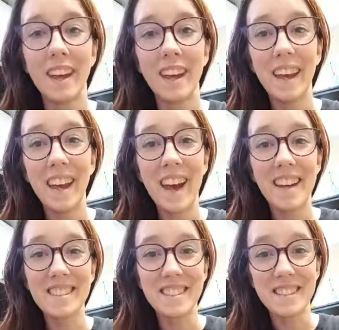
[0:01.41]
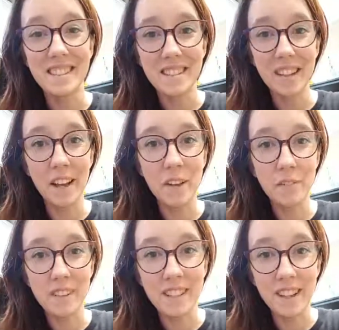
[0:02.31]
Hey guys, this is Danielle
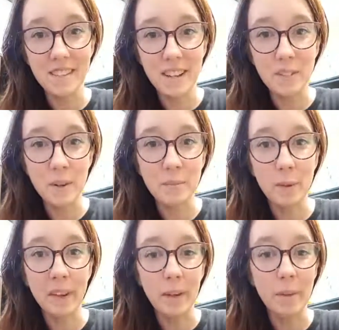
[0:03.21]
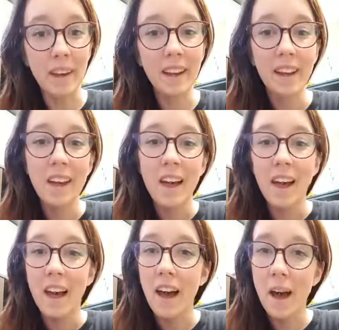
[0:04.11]
over at Danielle's SOS Bookkeeping.
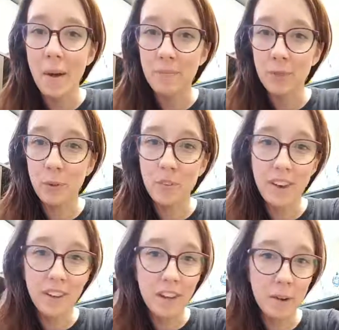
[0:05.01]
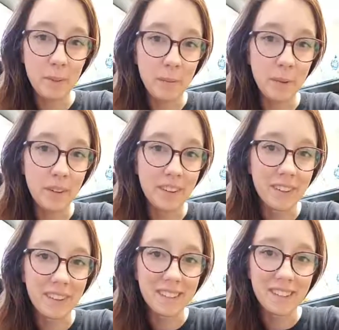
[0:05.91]
We've had a lot of
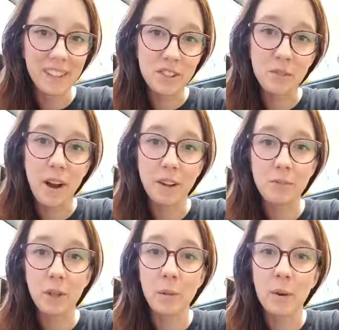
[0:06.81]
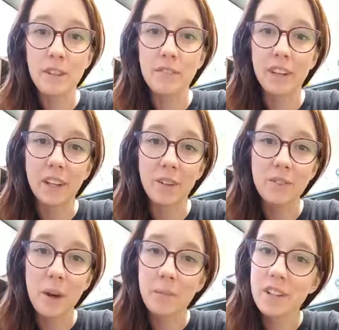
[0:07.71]
people interact really well with our videos,
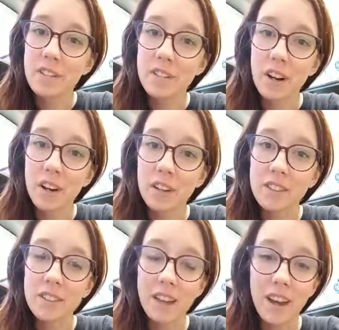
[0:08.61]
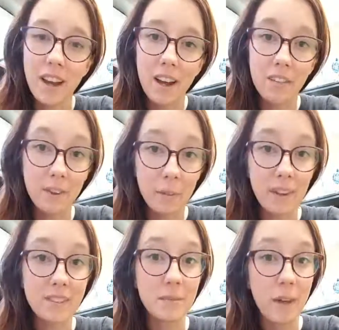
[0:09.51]
so I'm going to start
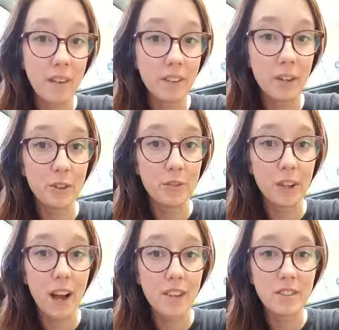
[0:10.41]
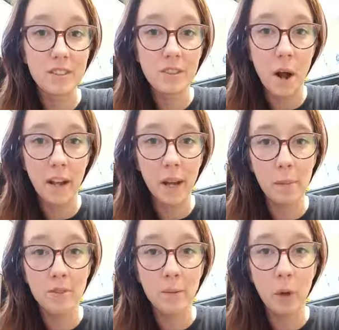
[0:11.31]
filming some live videos for you guys and just talking
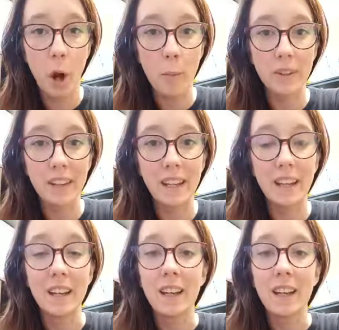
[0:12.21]
about some commonly